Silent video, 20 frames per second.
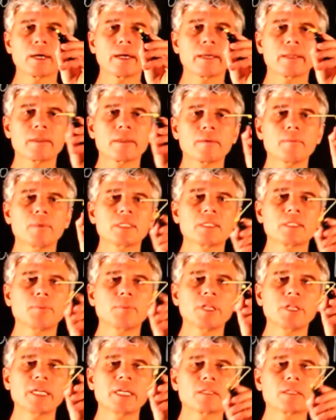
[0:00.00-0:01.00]
at the
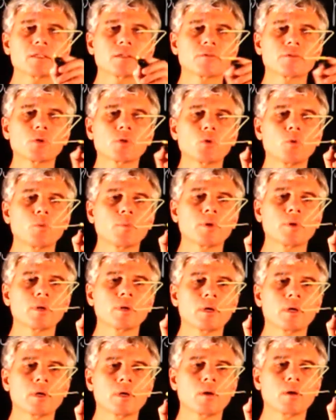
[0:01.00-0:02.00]
multiplicative group
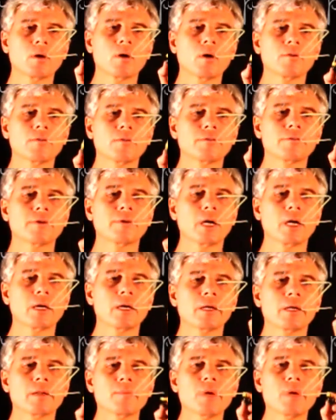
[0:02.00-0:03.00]
of
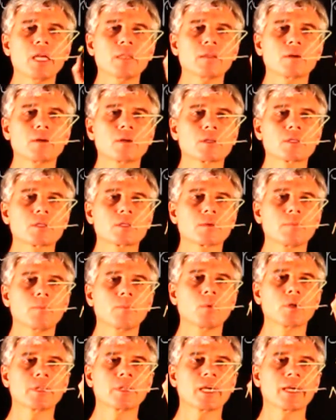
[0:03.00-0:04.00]
remainders
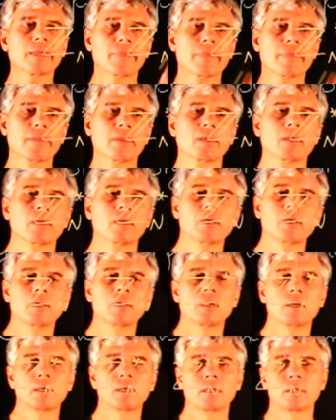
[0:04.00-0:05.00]
mod n.
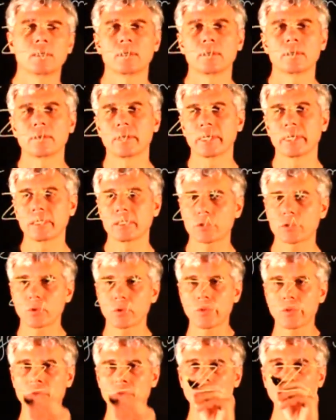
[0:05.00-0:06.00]
Right. So
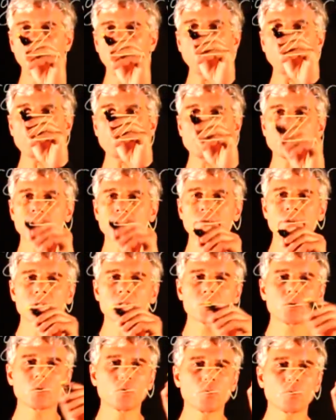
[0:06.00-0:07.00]
the order of this
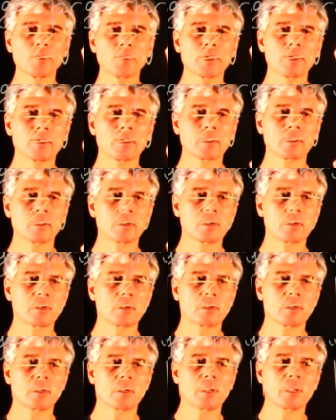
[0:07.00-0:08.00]
group
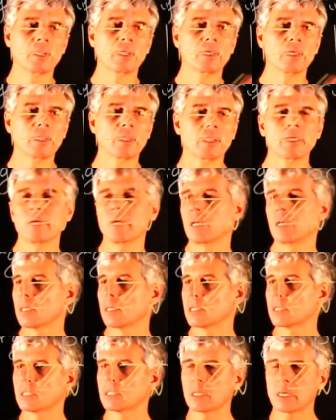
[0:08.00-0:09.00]
is